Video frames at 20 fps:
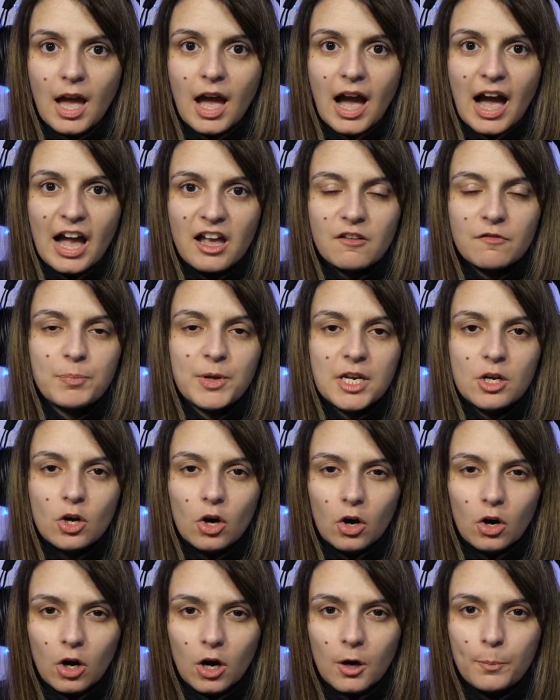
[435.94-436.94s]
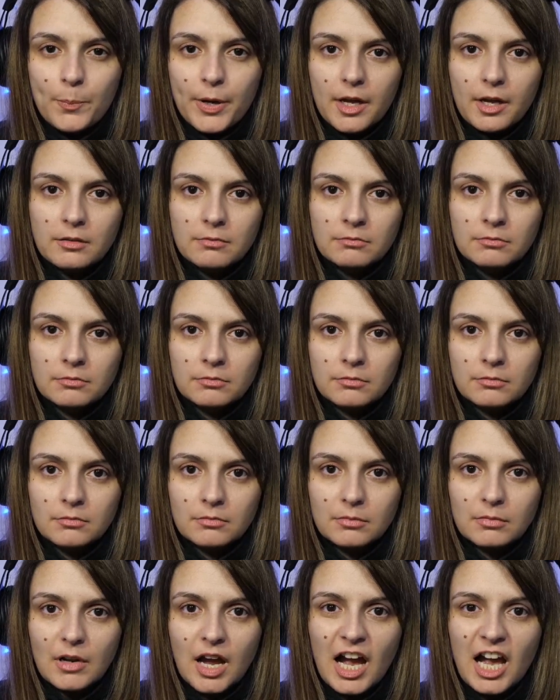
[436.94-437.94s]
I have been open.
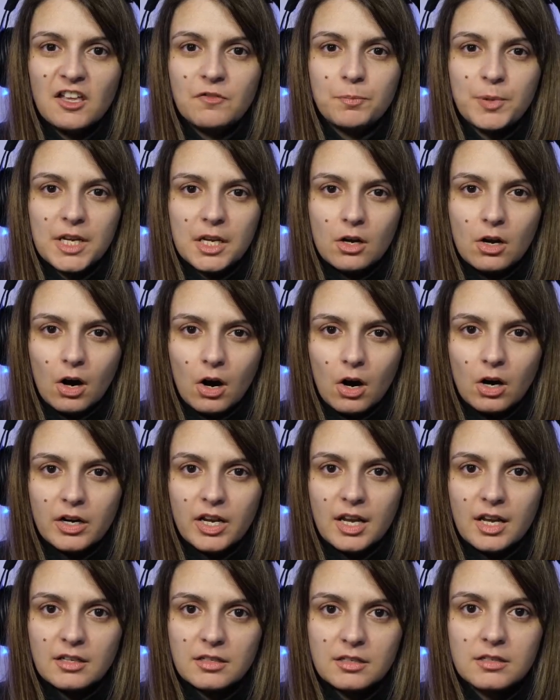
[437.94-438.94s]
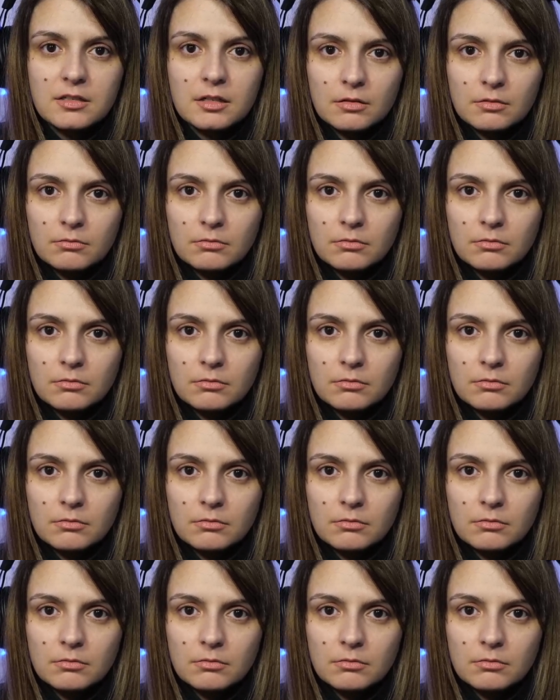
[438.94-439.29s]
I've been honest.